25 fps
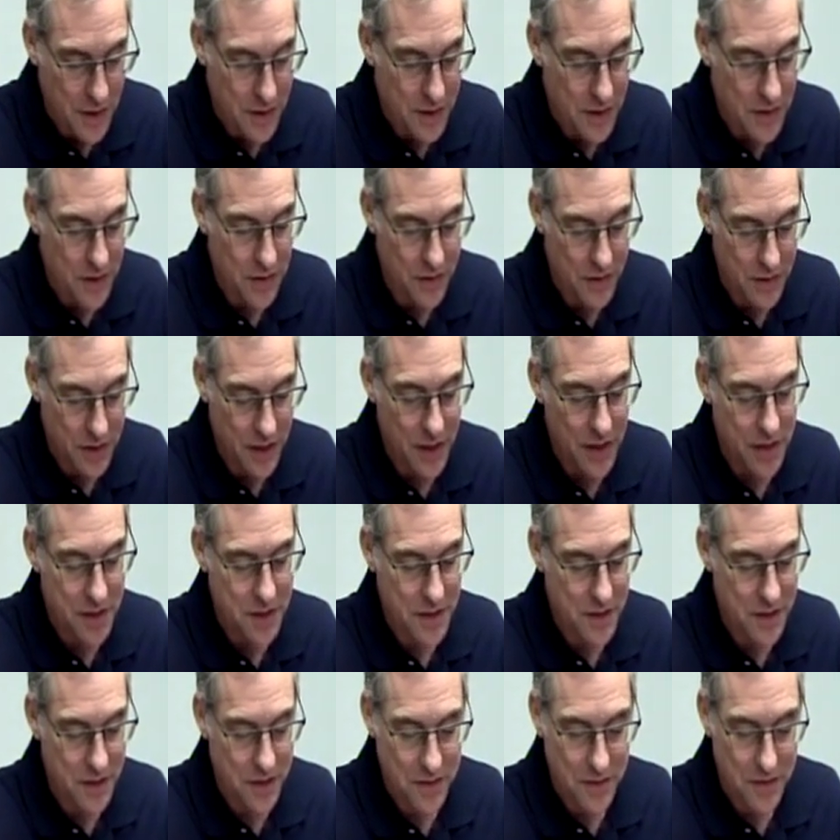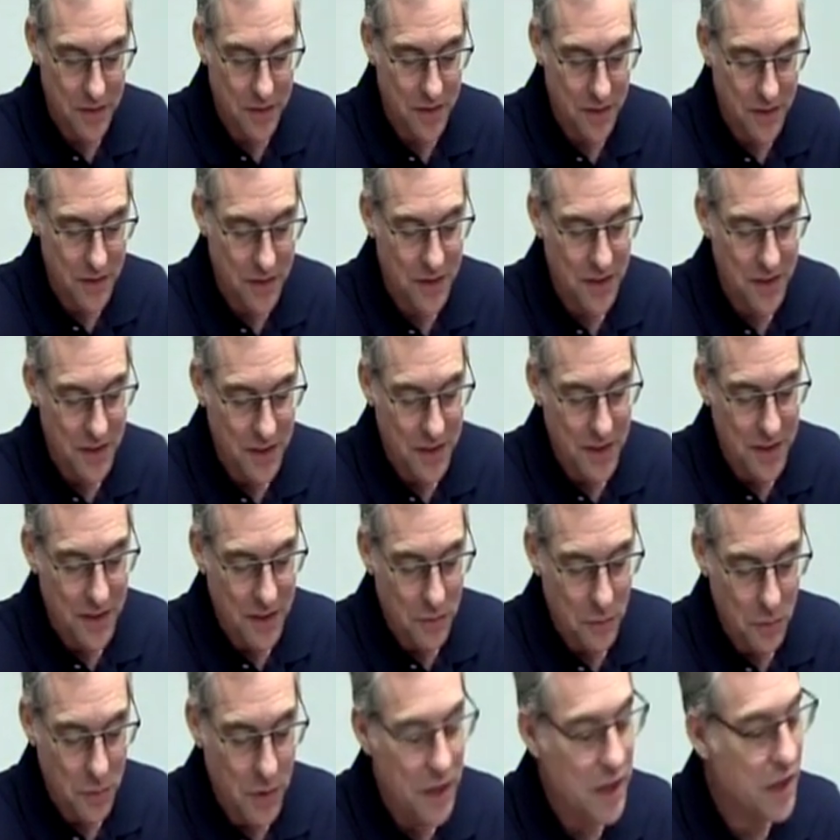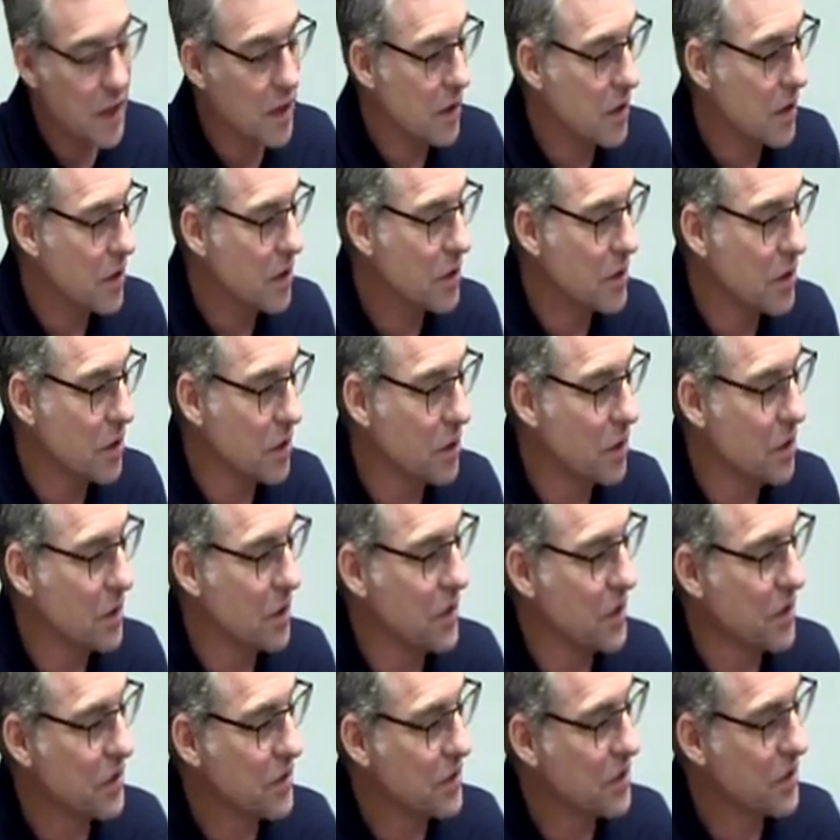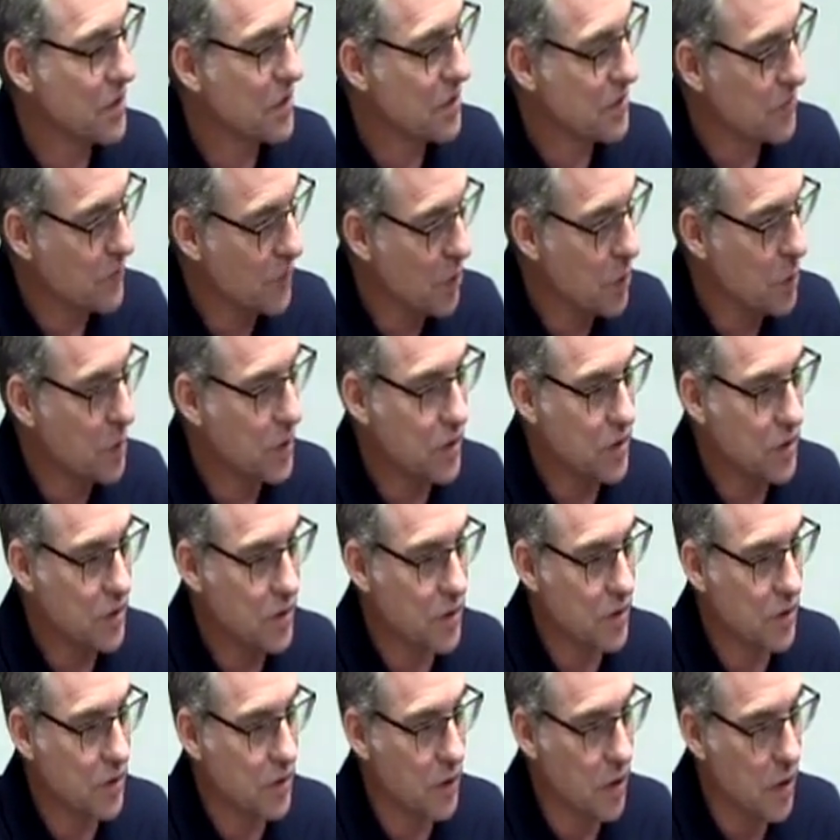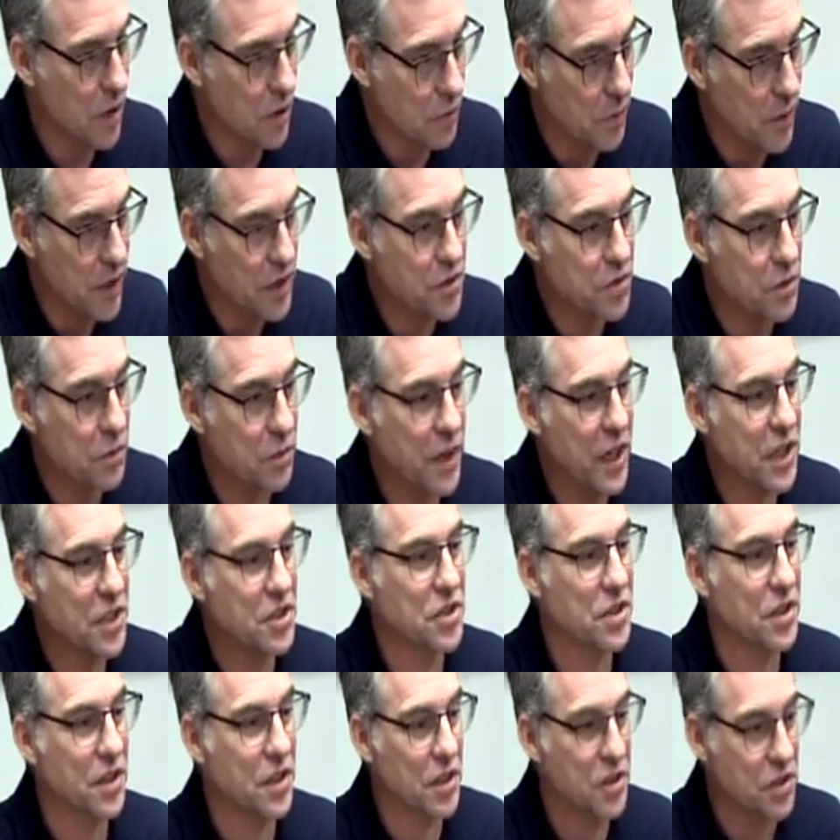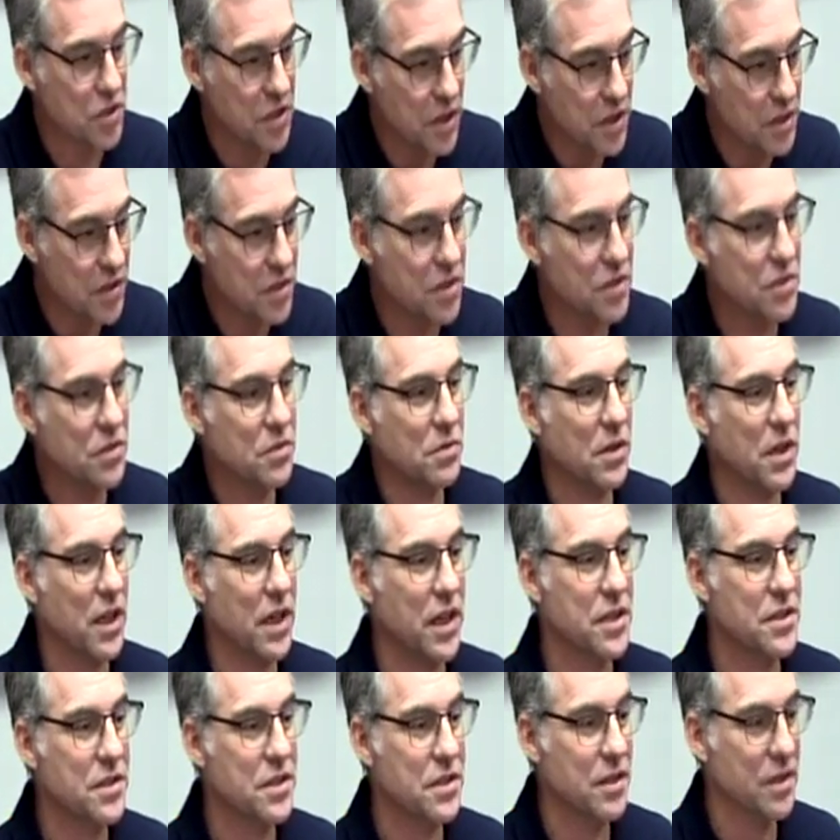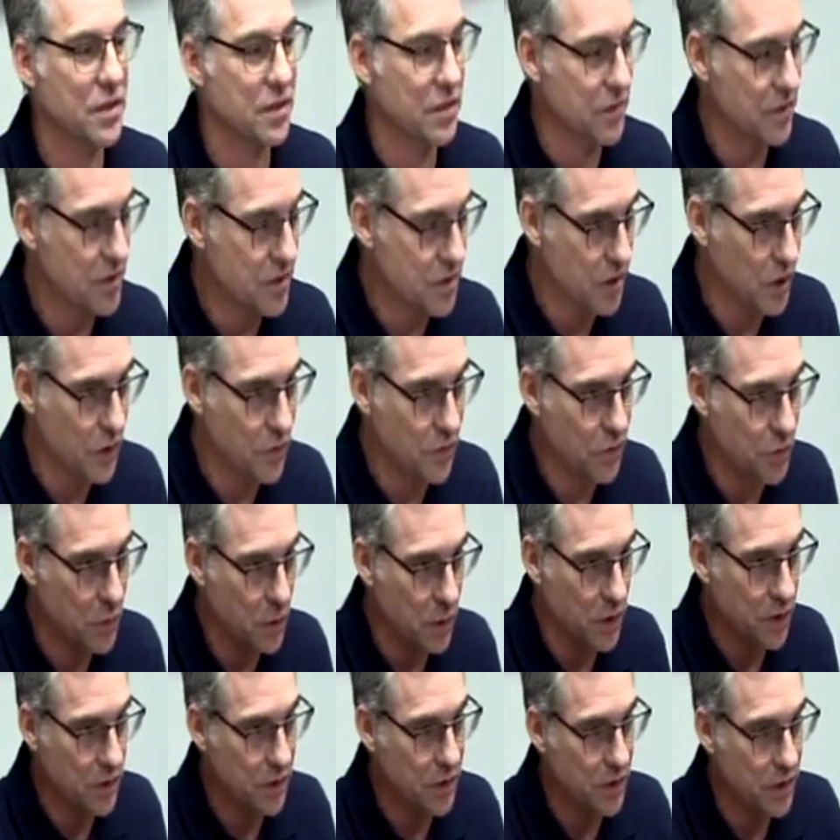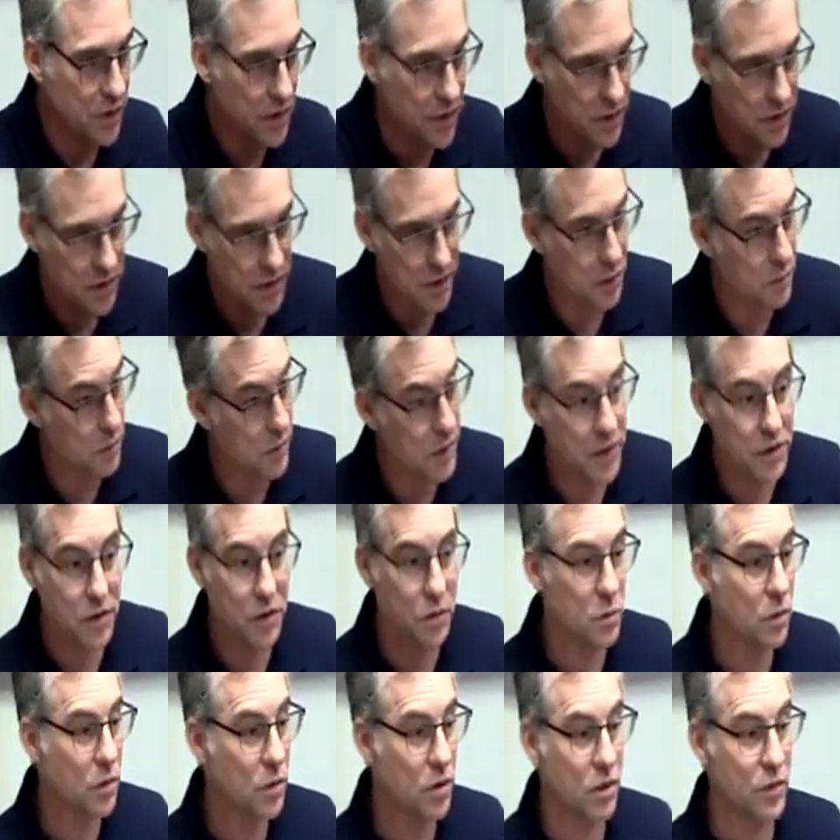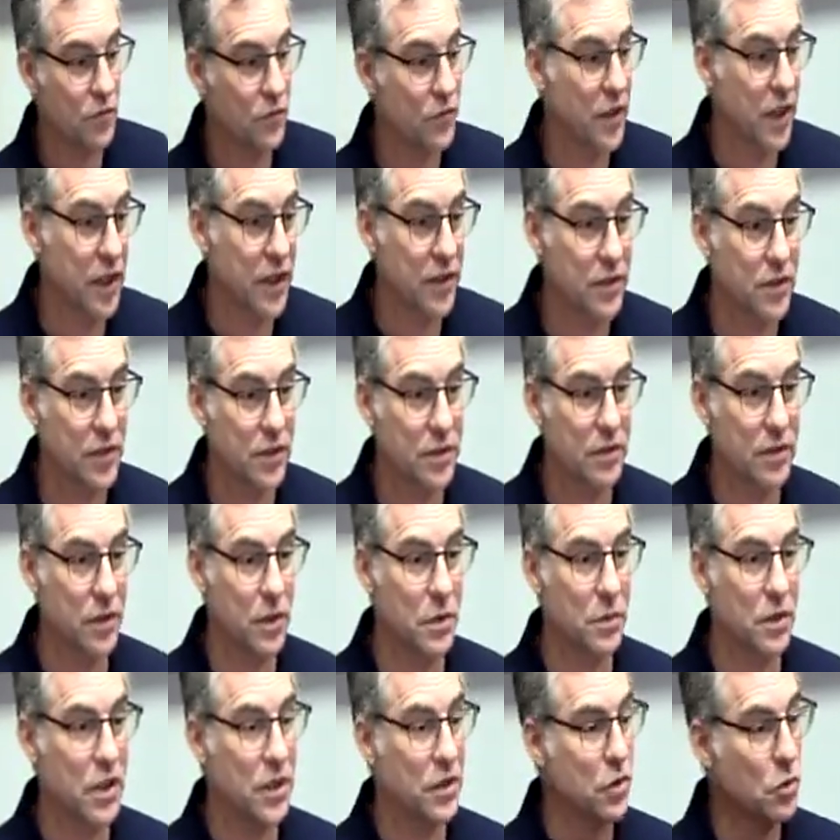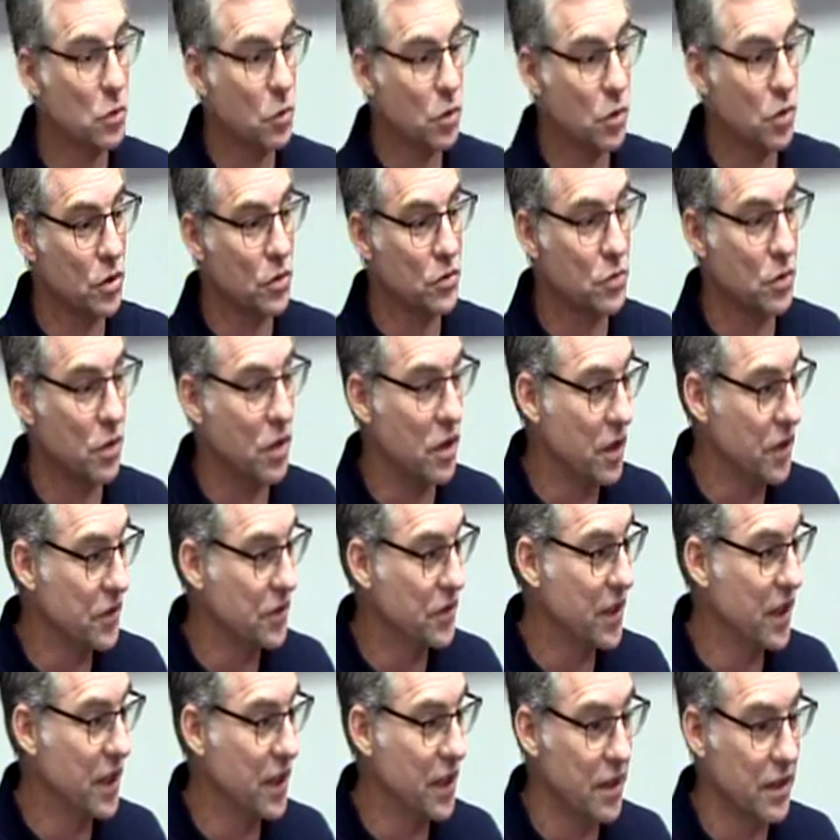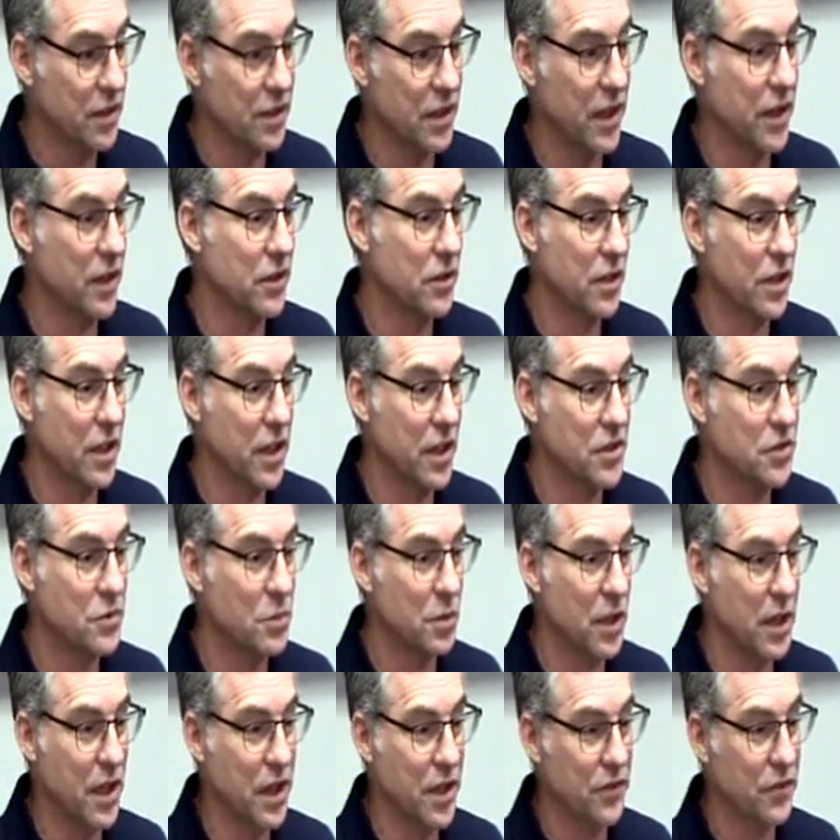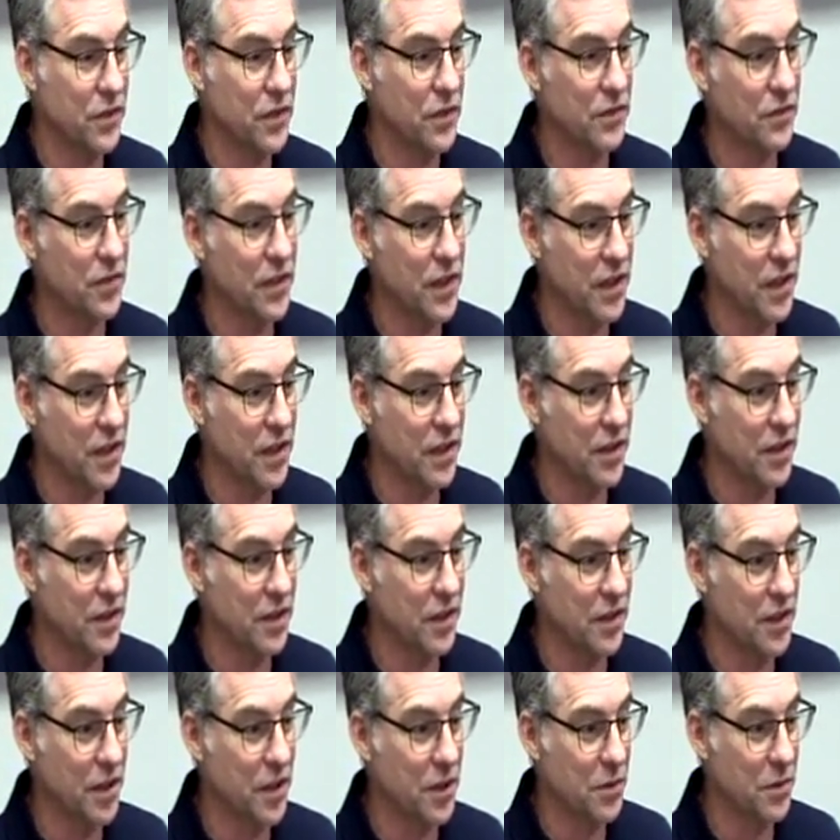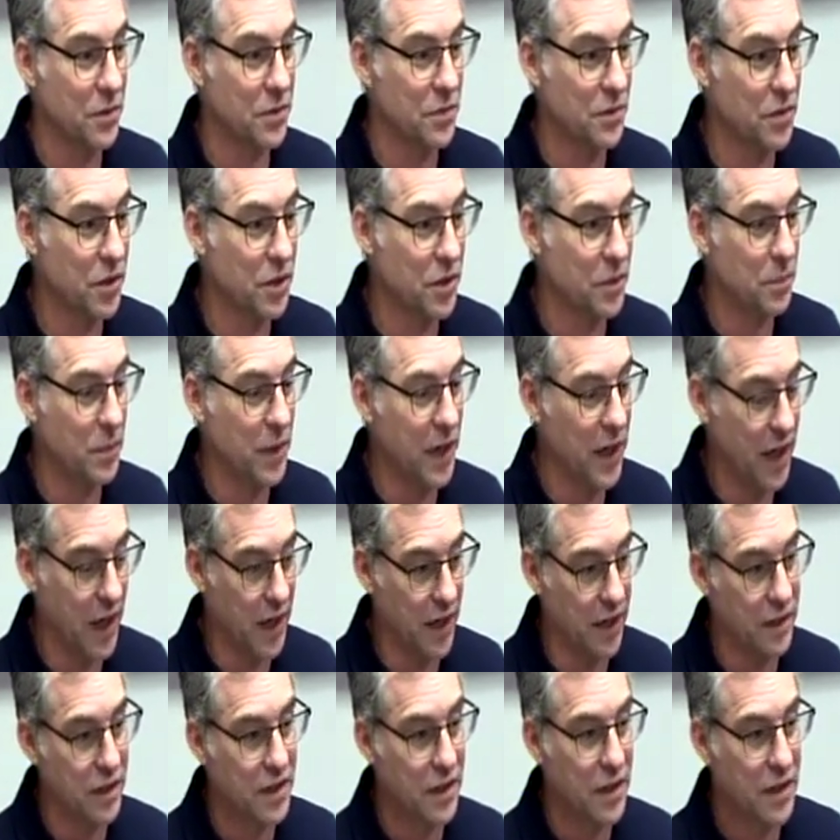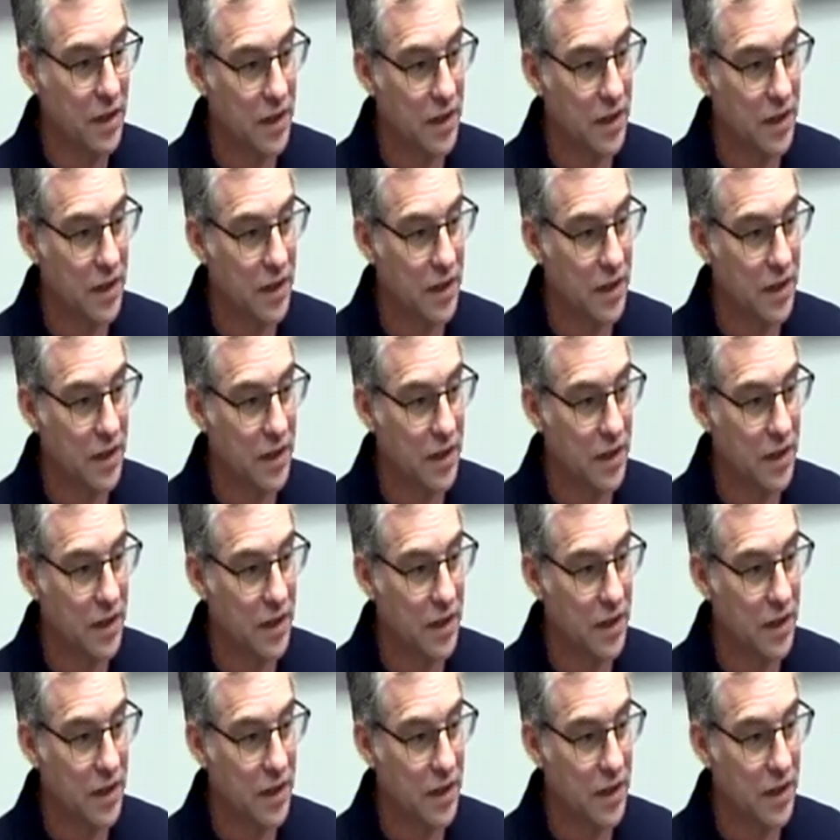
And thus, we our goal is to focus to our resurrection and Jesus Christ and so forth. Don't let the world faze us. Don't let the world draw us in, like Lot's wife, and find, you know look back.